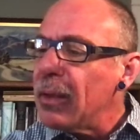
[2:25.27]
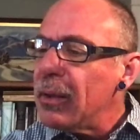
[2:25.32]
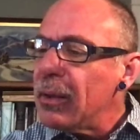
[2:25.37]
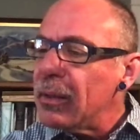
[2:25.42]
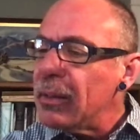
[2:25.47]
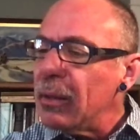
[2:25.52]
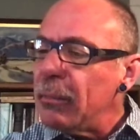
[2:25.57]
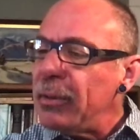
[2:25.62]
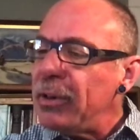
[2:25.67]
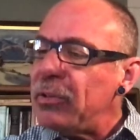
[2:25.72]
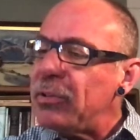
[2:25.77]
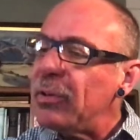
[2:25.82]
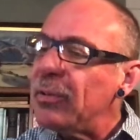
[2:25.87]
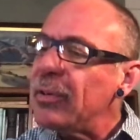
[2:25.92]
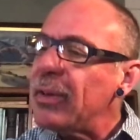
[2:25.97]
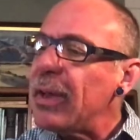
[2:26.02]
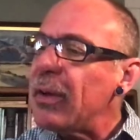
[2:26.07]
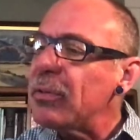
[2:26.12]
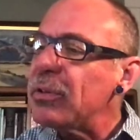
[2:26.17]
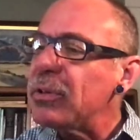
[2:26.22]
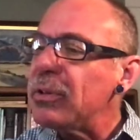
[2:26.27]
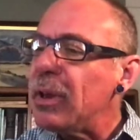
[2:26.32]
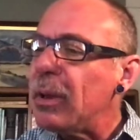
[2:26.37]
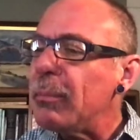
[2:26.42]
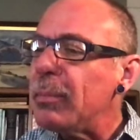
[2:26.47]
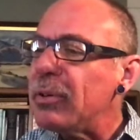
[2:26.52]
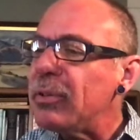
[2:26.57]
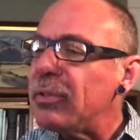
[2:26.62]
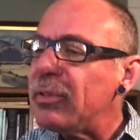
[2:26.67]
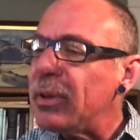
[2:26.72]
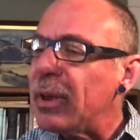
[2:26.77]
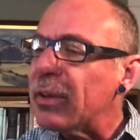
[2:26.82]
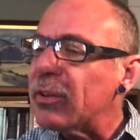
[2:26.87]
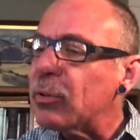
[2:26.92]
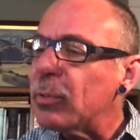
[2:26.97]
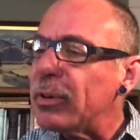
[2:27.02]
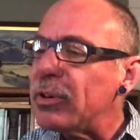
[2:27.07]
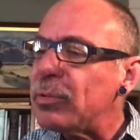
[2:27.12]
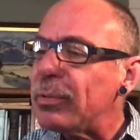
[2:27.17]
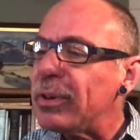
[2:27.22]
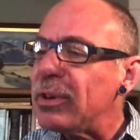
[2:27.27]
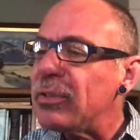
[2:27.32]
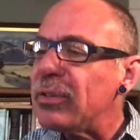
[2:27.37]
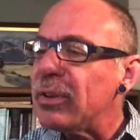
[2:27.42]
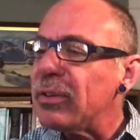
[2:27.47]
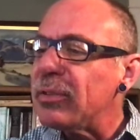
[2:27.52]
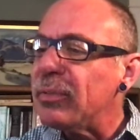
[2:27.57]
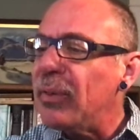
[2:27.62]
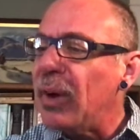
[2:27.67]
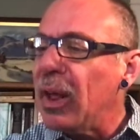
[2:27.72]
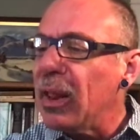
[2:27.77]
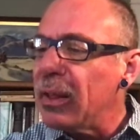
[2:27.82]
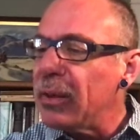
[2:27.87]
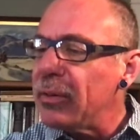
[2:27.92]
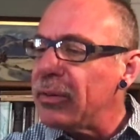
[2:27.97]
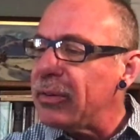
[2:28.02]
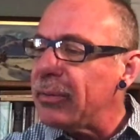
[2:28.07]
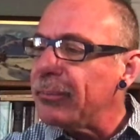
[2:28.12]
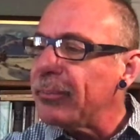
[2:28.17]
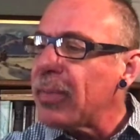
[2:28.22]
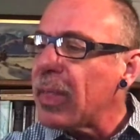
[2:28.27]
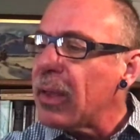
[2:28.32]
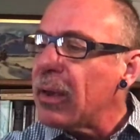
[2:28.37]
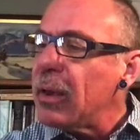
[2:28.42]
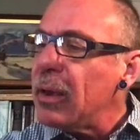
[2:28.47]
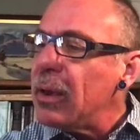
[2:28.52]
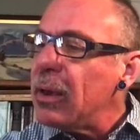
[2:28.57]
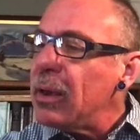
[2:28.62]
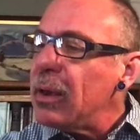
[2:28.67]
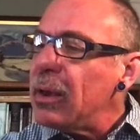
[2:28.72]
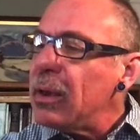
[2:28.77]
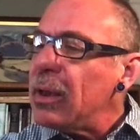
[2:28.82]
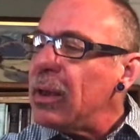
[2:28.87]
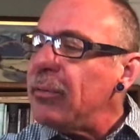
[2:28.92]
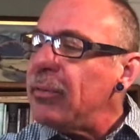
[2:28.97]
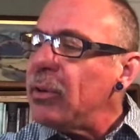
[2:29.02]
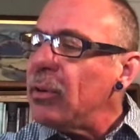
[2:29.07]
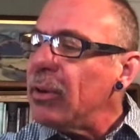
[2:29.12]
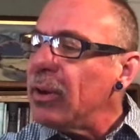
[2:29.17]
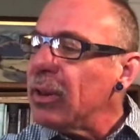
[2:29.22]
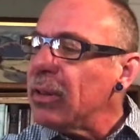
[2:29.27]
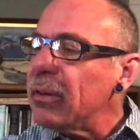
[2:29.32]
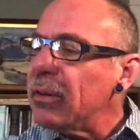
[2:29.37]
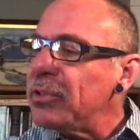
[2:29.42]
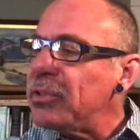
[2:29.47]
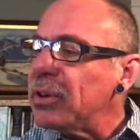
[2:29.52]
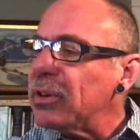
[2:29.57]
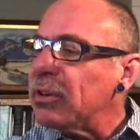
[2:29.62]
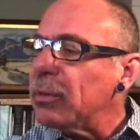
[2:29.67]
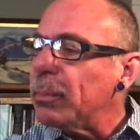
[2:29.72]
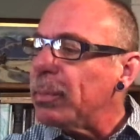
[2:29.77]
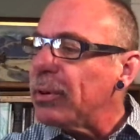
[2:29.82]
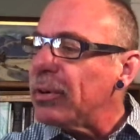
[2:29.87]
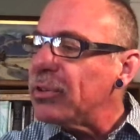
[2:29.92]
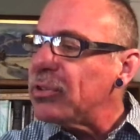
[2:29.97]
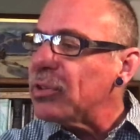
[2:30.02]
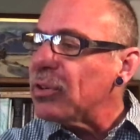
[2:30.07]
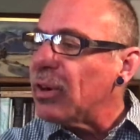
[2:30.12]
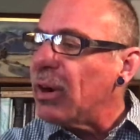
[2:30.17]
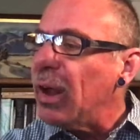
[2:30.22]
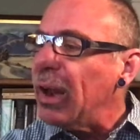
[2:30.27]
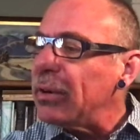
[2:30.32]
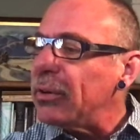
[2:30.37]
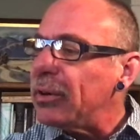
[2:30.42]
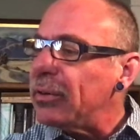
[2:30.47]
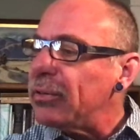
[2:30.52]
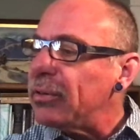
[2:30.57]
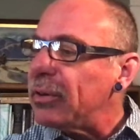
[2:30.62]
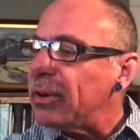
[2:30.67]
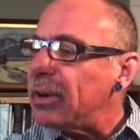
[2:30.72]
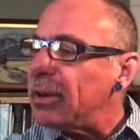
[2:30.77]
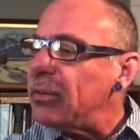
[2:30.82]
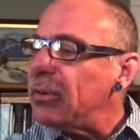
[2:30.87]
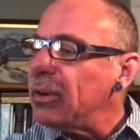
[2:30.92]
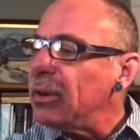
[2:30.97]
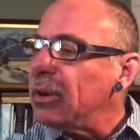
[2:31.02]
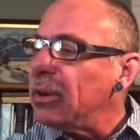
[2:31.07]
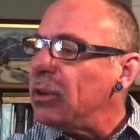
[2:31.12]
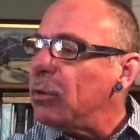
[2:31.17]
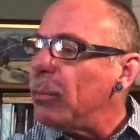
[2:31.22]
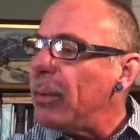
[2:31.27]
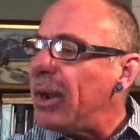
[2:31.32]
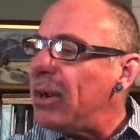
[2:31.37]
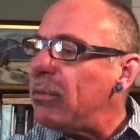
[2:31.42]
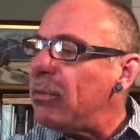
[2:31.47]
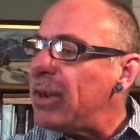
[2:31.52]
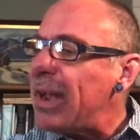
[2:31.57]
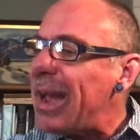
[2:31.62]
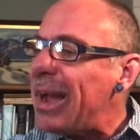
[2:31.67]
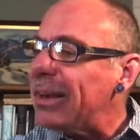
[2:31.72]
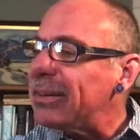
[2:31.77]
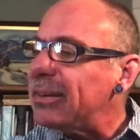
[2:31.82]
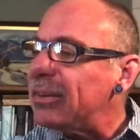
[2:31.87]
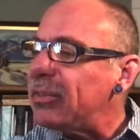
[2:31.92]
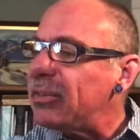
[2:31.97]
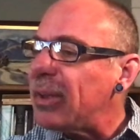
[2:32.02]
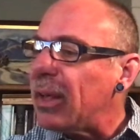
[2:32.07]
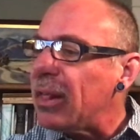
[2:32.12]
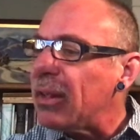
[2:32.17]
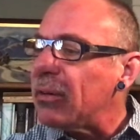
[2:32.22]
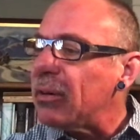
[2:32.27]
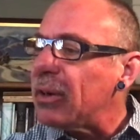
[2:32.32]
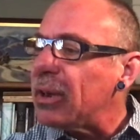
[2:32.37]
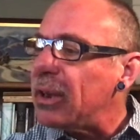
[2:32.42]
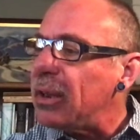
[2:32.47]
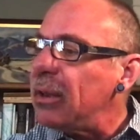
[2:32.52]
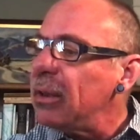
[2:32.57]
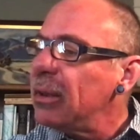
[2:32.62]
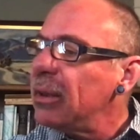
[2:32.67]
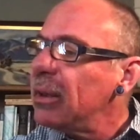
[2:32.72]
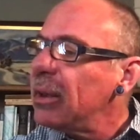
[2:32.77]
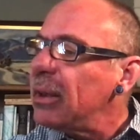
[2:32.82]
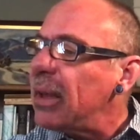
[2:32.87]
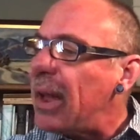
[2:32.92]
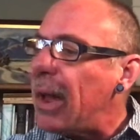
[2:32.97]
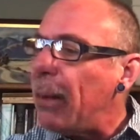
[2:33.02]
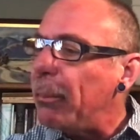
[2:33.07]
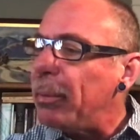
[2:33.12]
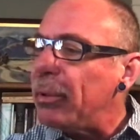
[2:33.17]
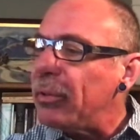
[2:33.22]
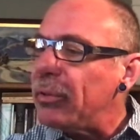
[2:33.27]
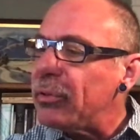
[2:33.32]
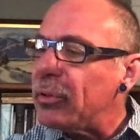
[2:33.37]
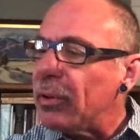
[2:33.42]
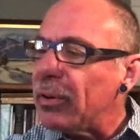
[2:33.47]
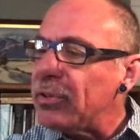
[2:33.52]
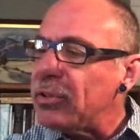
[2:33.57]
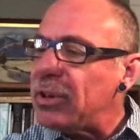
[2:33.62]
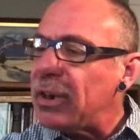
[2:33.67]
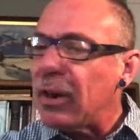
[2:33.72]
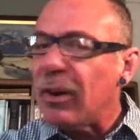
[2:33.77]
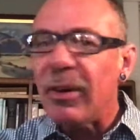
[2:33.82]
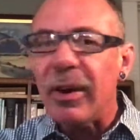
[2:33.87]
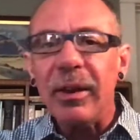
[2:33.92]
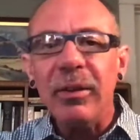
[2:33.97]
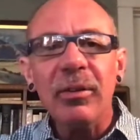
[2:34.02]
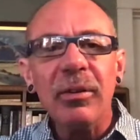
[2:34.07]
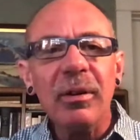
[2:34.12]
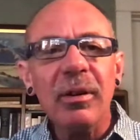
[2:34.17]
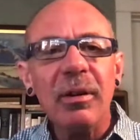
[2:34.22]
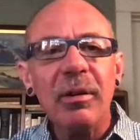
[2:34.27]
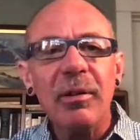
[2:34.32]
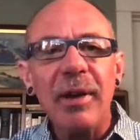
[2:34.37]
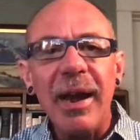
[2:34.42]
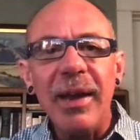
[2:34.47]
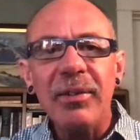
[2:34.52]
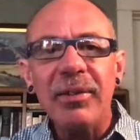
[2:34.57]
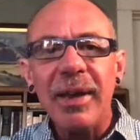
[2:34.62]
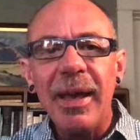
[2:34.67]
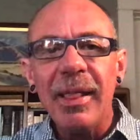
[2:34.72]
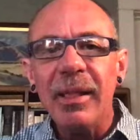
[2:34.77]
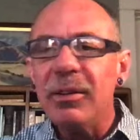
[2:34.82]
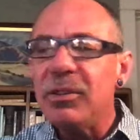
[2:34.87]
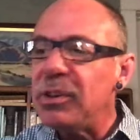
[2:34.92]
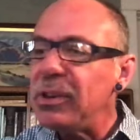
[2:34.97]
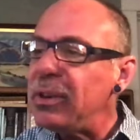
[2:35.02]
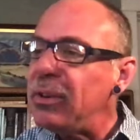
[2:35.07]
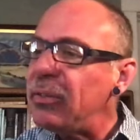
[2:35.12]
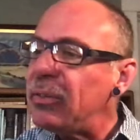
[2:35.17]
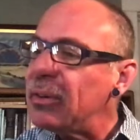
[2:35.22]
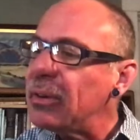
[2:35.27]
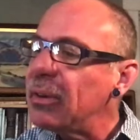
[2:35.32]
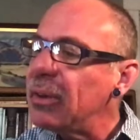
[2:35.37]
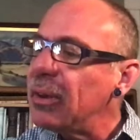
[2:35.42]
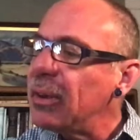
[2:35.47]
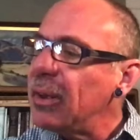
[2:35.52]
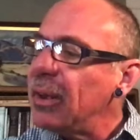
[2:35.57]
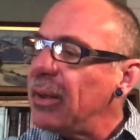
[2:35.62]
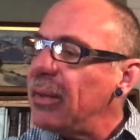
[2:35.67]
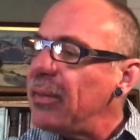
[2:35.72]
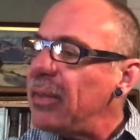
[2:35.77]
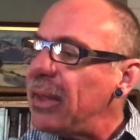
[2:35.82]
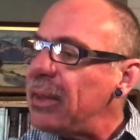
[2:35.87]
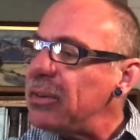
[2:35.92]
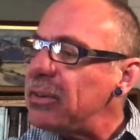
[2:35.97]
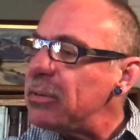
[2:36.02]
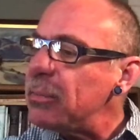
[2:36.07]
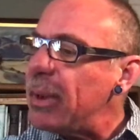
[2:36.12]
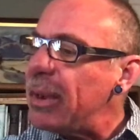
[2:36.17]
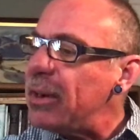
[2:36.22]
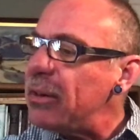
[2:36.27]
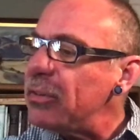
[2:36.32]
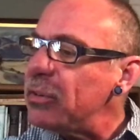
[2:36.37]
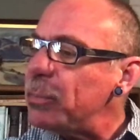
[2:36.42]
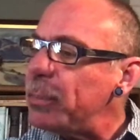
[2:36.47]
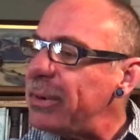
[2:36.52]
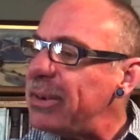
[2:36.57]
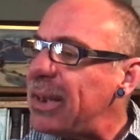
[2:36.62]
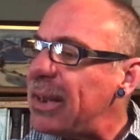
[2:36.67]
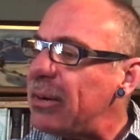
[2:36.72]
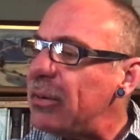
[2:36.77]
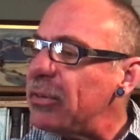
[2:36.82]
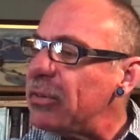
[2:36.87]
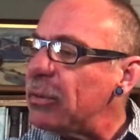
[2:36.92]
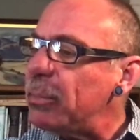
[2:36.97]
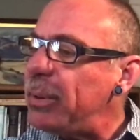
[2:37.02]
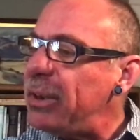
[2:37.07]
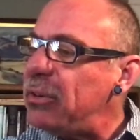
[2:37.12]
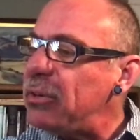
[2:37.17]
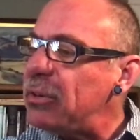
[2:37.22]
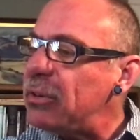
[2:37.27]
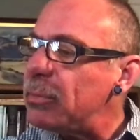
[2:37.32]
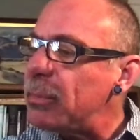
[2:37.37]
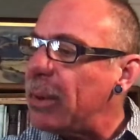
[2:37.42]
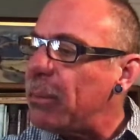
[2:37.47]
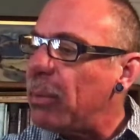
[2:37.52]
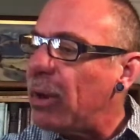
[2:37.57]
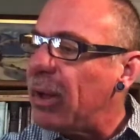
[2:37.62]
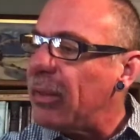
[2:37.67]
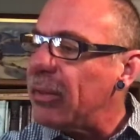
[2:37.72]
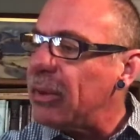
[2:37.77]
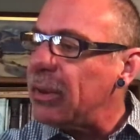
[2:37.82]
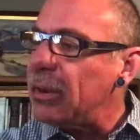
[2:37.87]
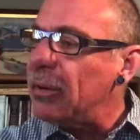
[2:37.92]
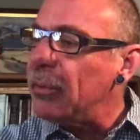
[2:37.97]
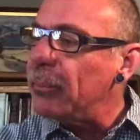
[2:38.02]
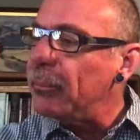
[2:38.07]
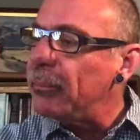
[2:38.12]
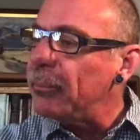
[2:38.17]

Let me turn now to number 6, which reads as follows. If you are allergic to birch or alder trees, you might react to celery, apples, or cherries. Grass allergies? Then tomatoes, potatoes, or peaches may bother you.